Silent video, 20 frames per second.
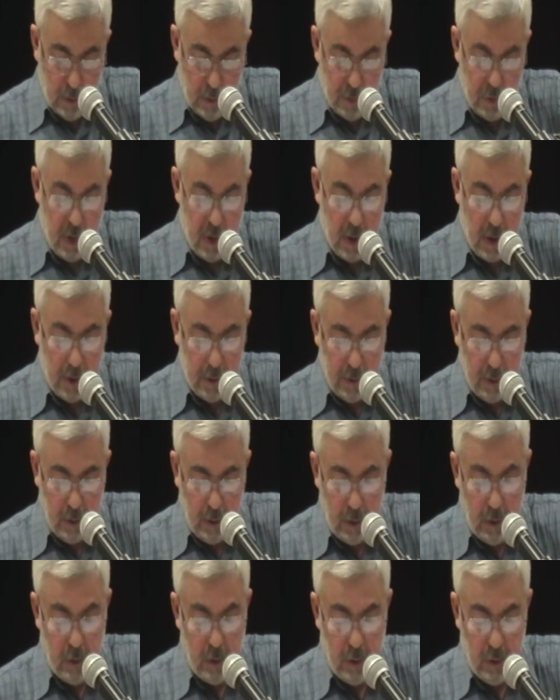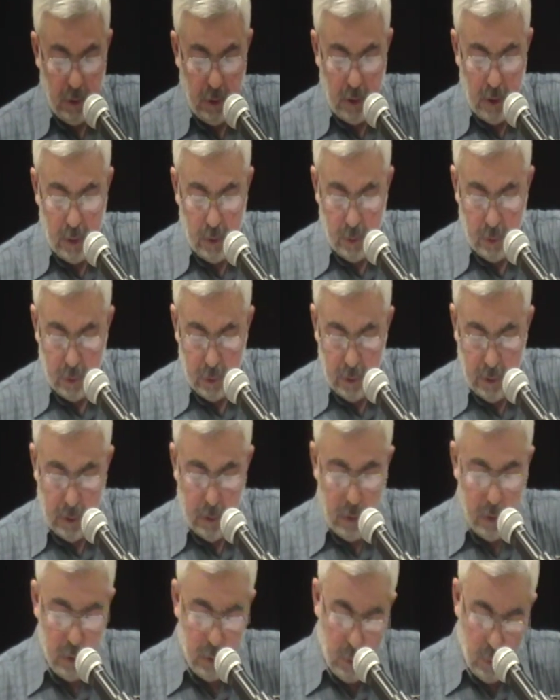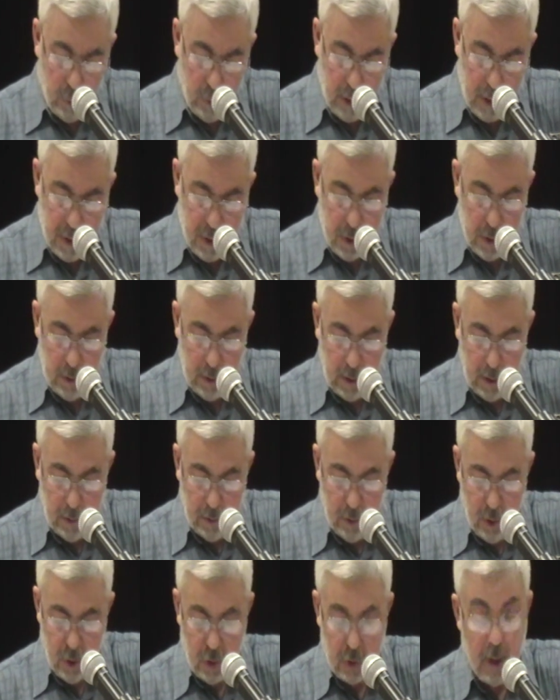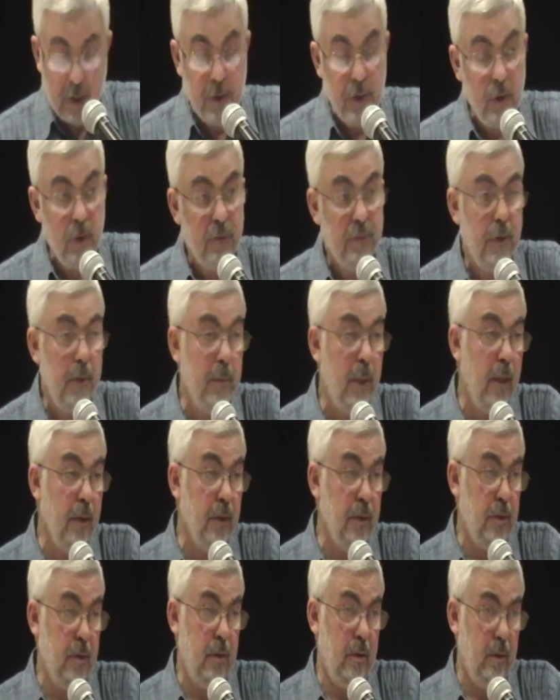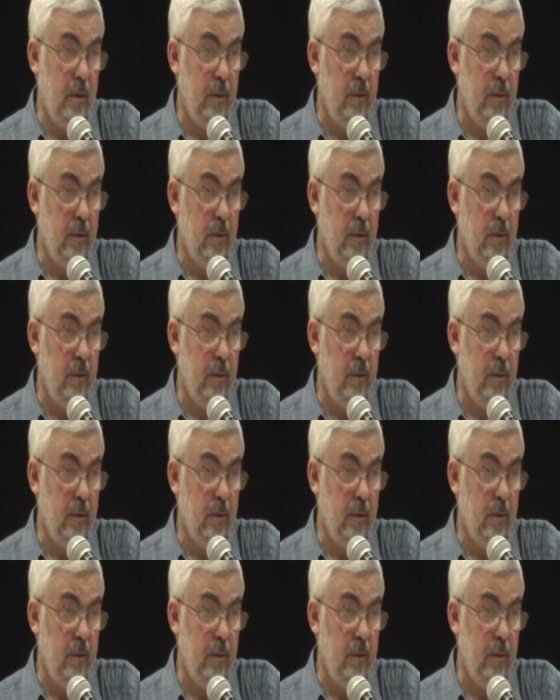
resulting in the deterioration and destruction of democracy.